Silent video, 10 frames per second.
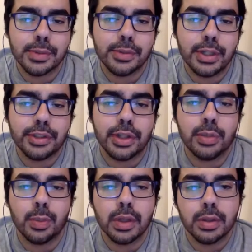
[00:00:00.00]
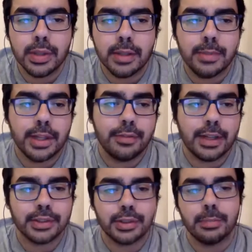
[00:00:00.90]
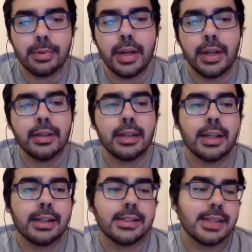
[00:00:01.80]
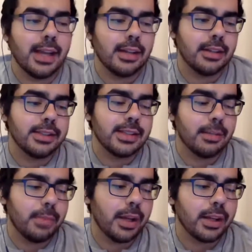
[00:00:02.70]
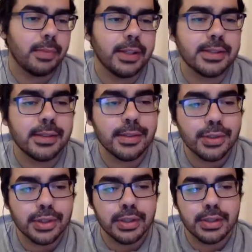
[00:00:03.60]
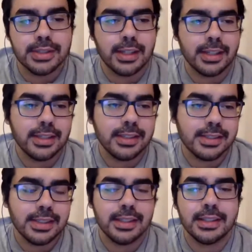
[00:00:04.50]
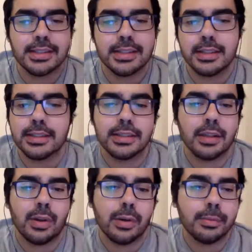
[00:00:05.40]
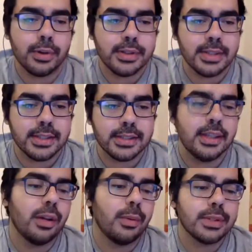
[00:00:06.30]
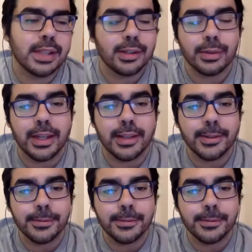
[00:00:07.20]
when really trying to work with a manufacturer brand? Like, is that a plug and play solution? Is that easy? Is it a long process? What does that look like?